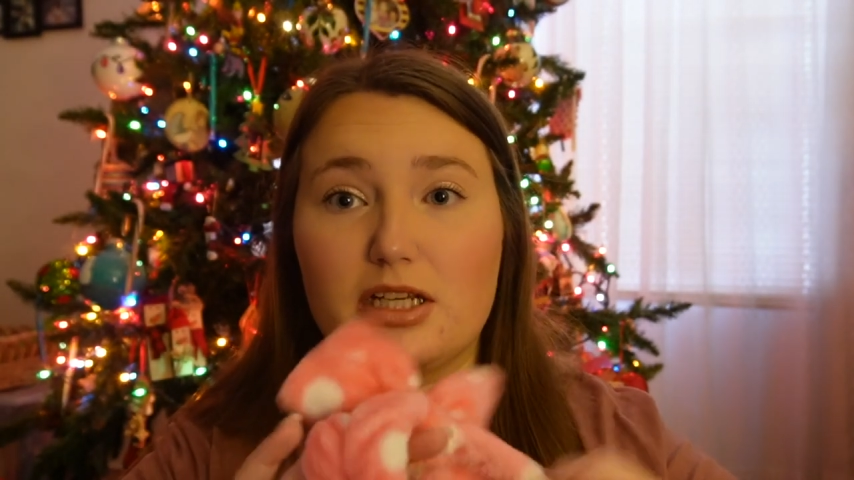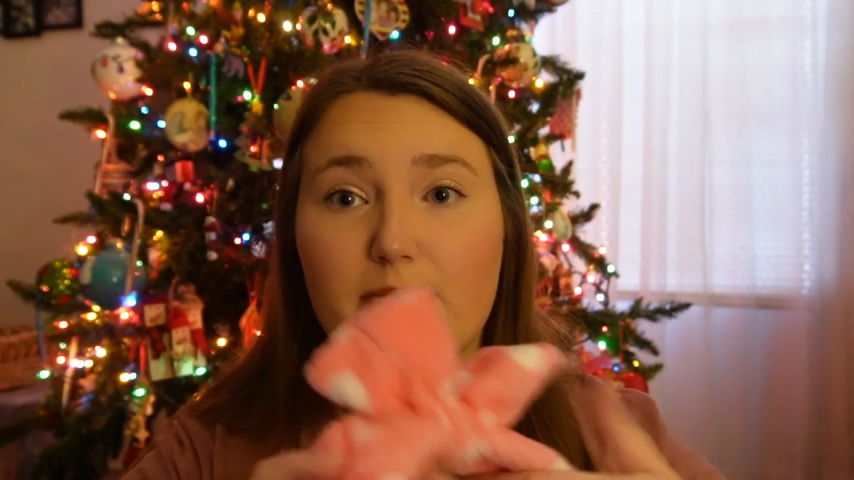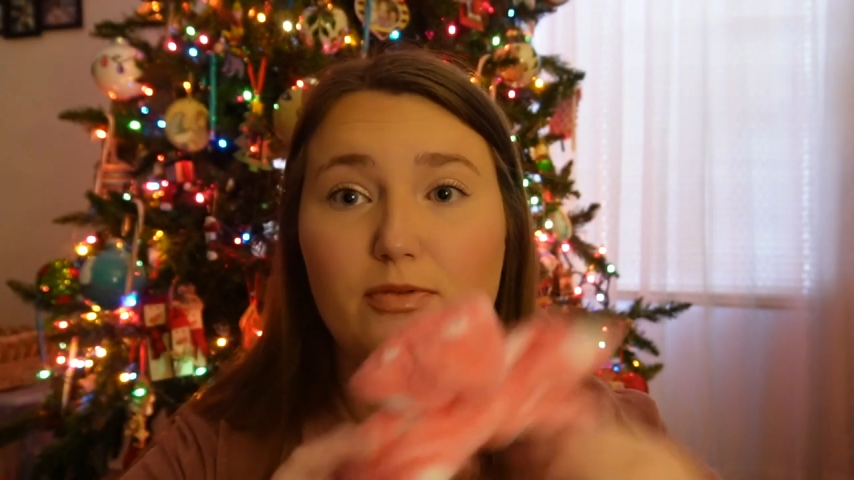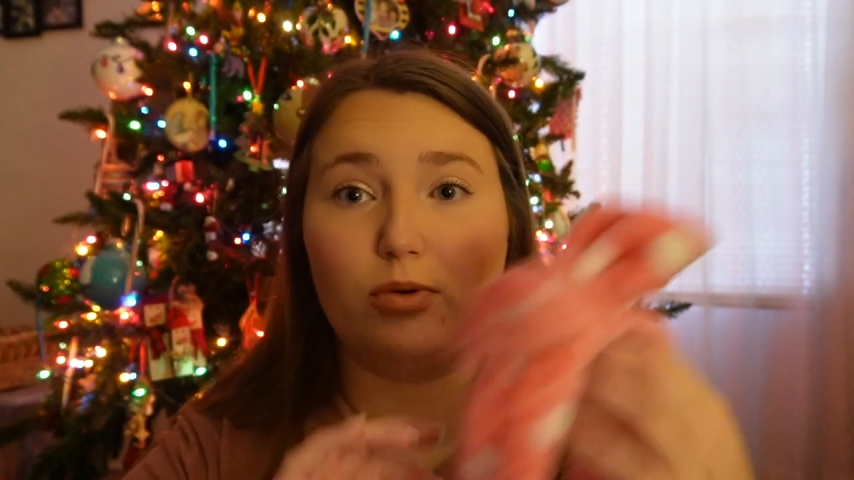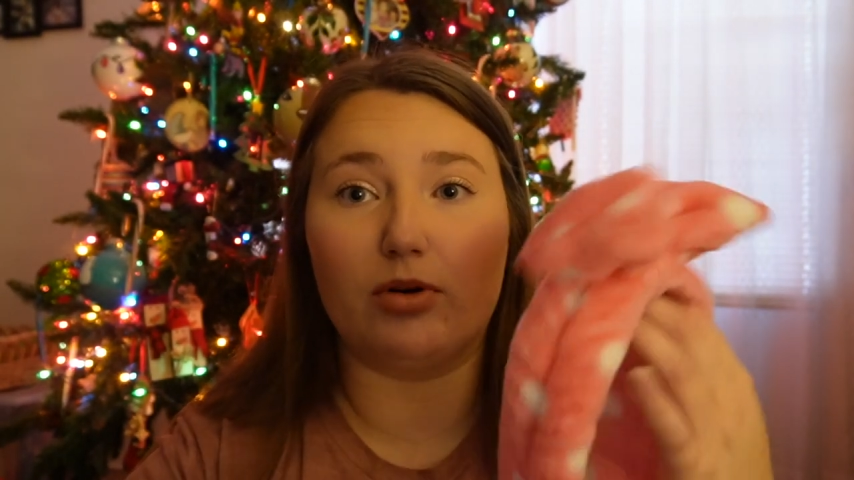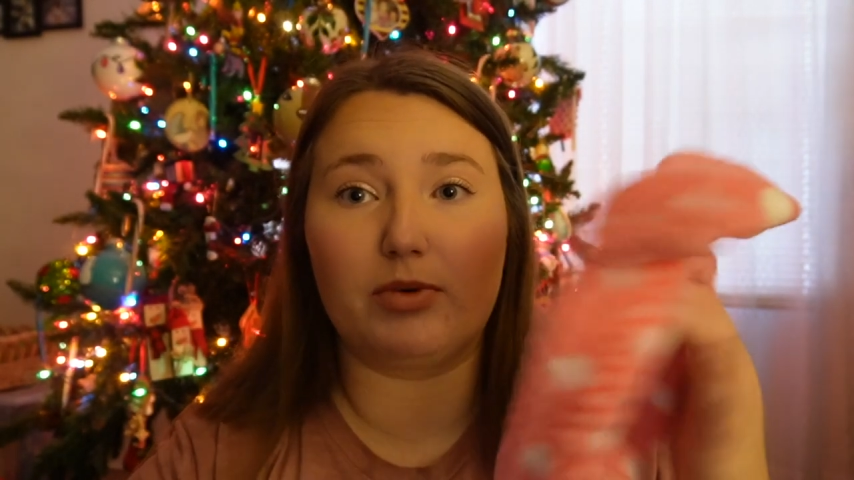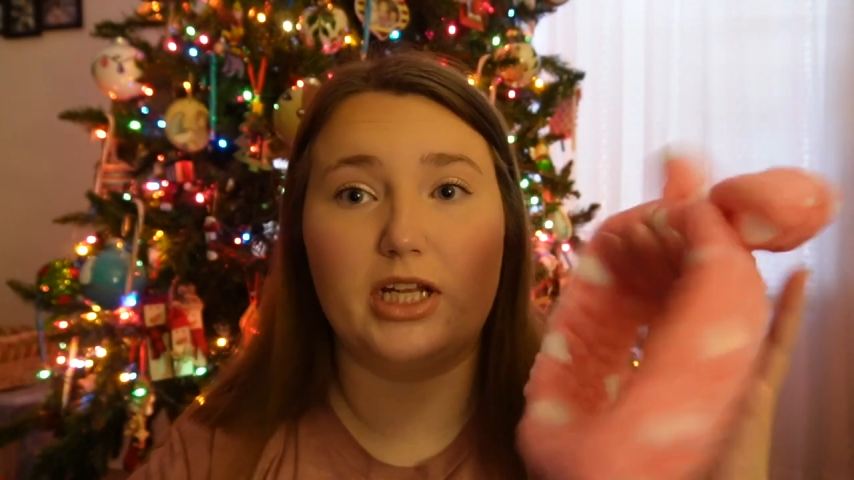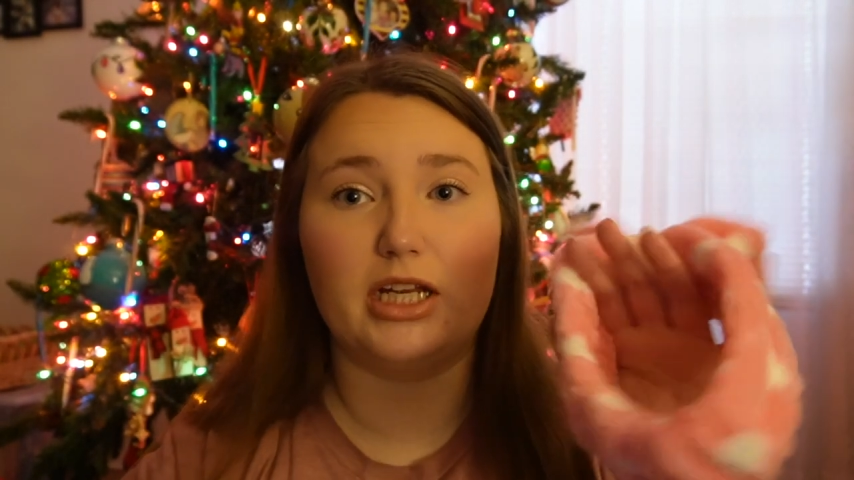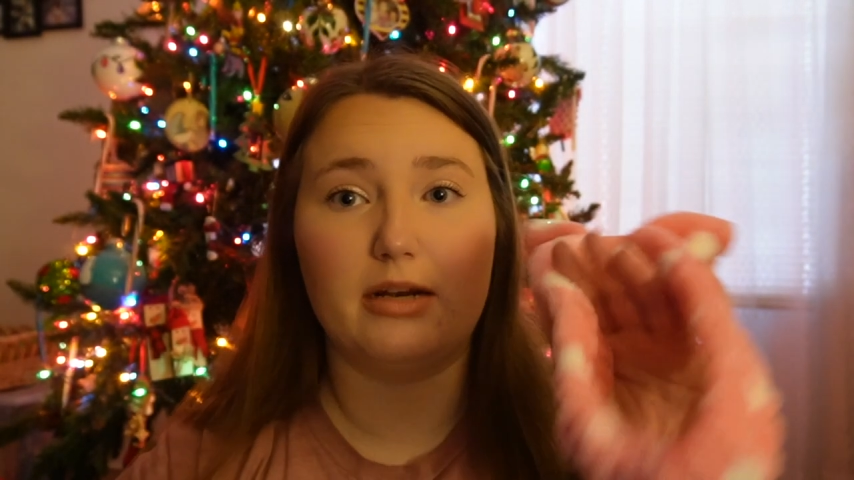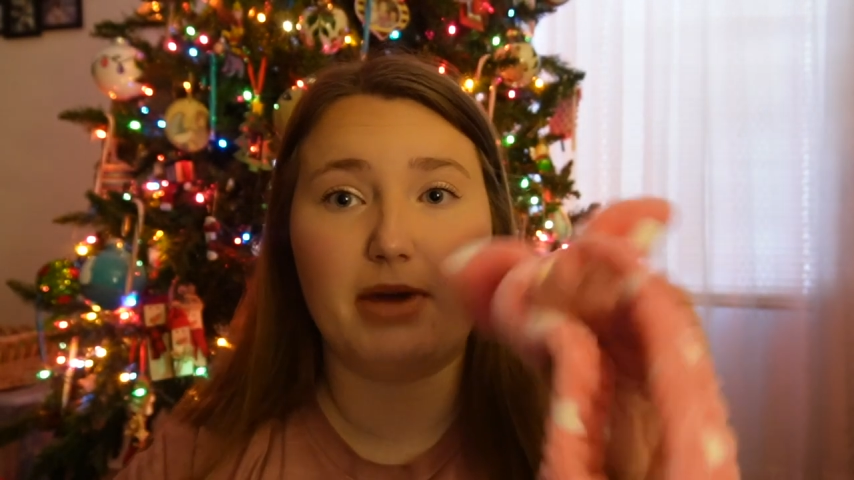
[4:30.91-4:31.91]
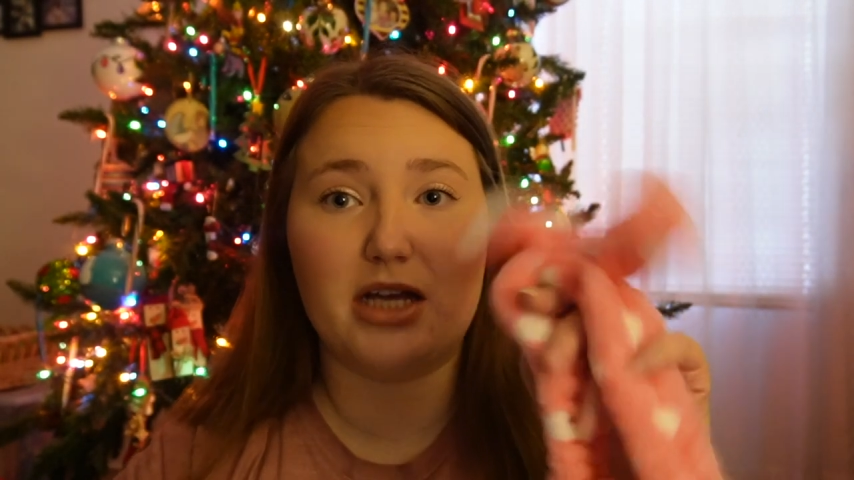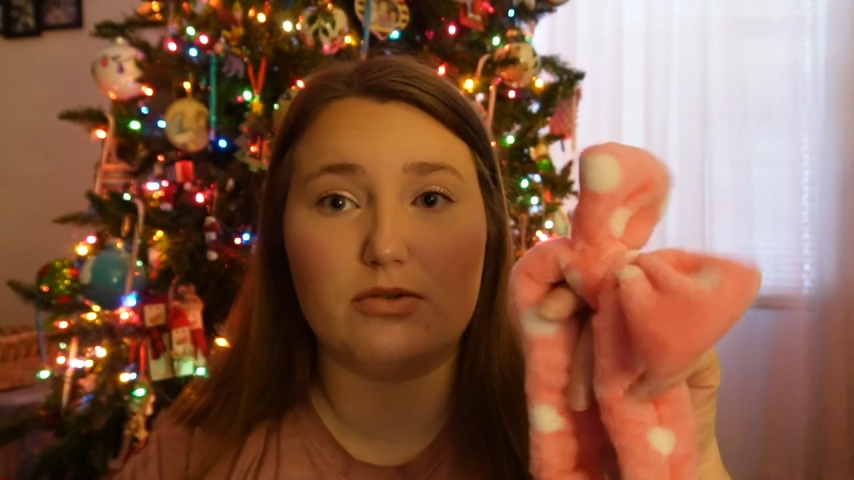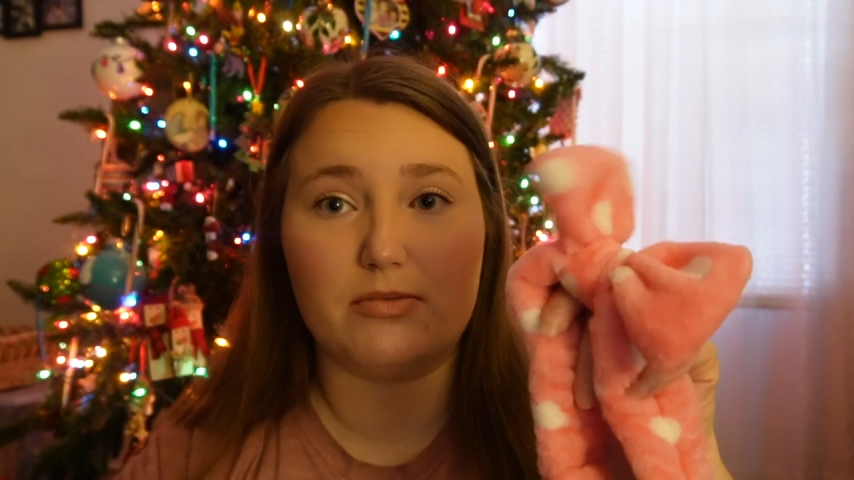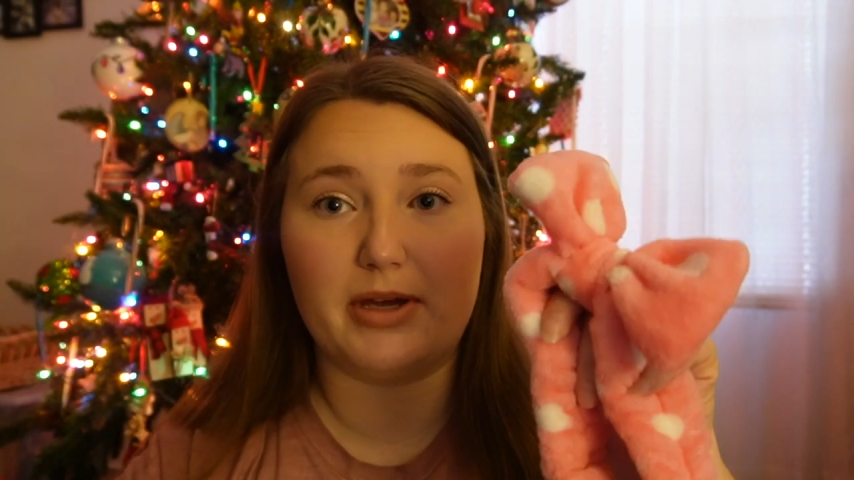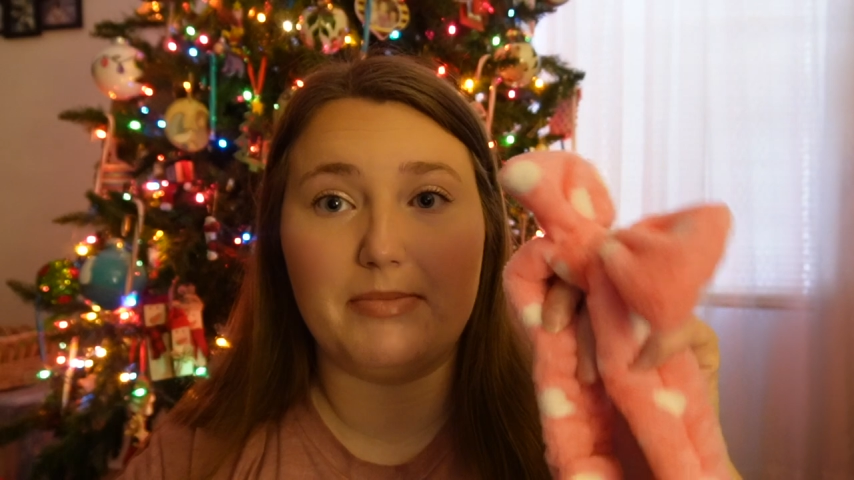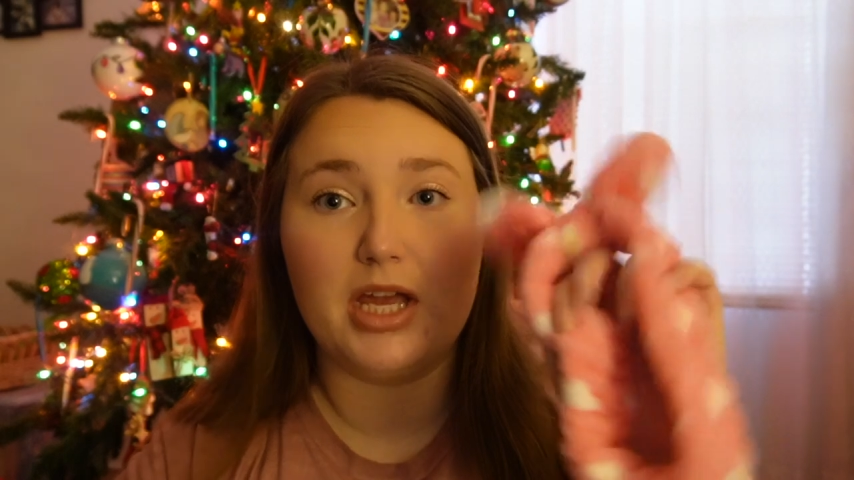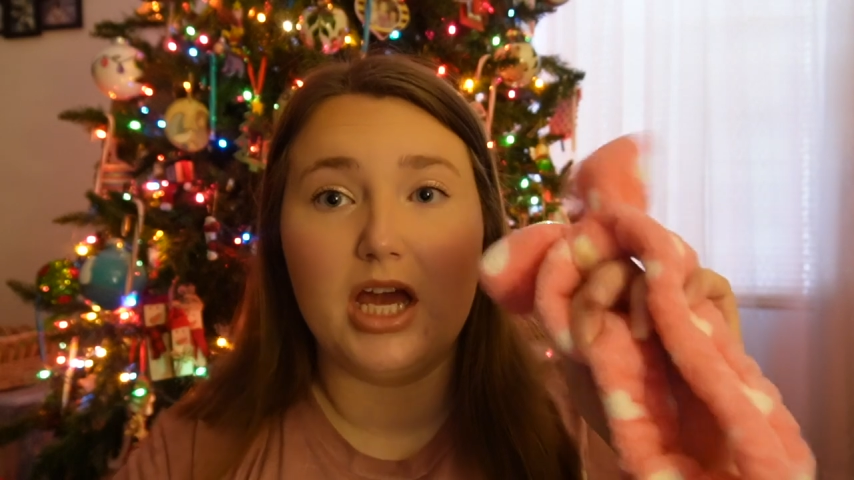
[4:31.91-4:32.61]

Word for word: before when he did a mask with me,